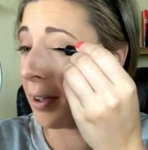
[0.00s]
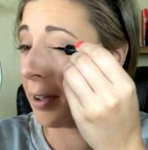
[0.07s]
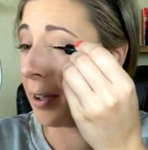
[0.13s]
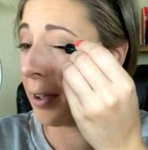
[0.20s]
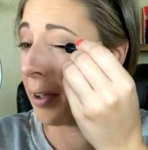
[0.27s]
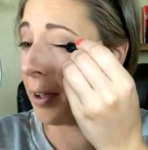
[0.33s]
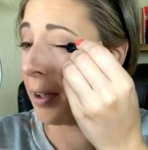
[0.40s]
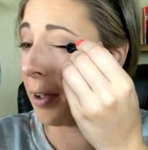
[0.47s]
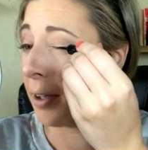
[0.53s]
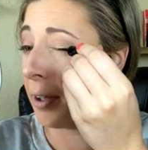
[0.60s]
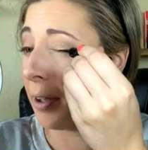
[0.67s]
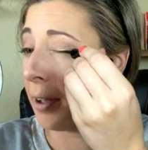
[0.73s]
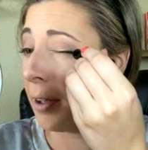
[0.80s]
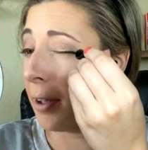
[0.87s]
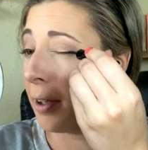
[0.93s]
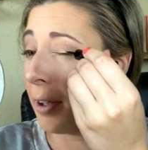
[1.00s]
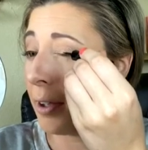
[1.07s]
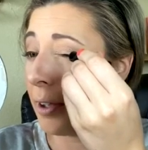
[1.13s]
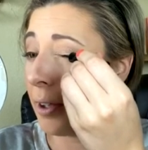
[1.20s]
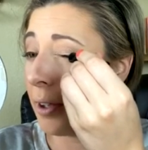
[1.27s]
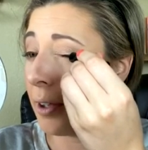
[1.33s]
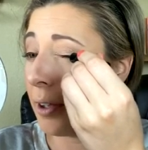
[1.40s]

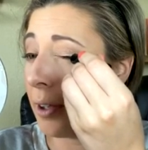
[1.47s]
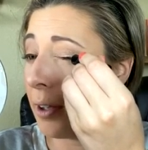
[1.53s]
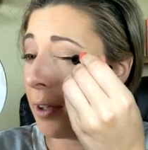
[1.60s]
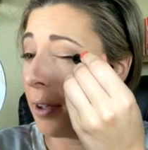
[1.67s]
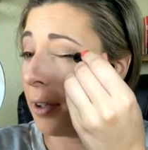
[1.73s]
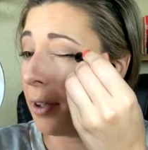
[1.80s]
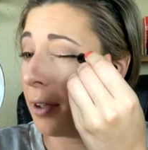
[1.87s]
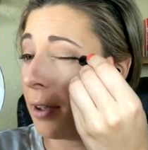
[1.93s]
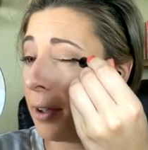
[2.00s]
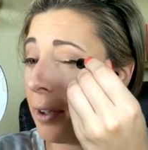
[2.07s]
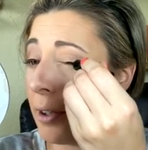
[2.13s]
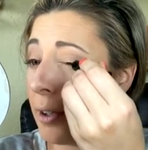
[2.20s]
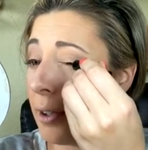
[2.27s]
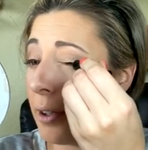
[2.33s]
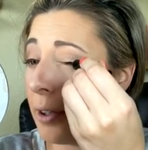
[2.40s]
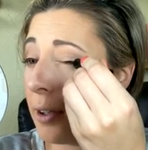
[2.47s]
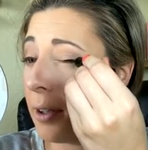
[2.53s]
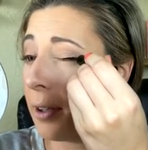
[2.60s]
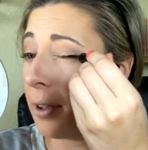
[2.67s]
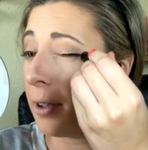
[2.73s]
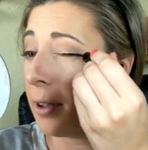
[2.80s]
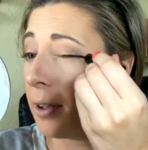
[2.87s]

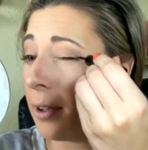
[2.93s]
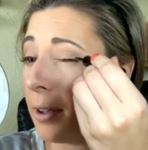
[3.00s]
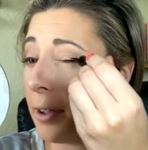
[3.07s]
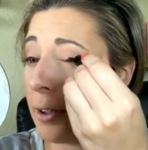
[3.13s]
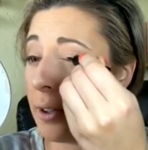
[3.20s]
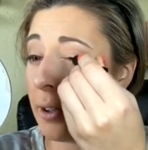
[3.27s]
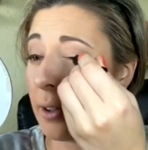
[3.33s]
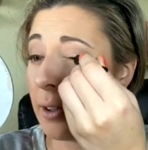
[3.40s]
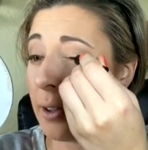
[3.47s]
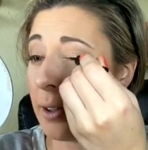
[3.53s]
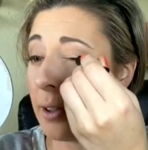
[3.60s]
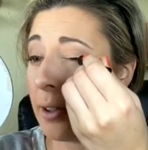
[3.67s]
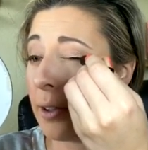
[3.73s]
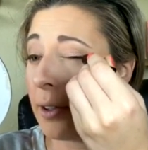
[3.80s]
[no speech]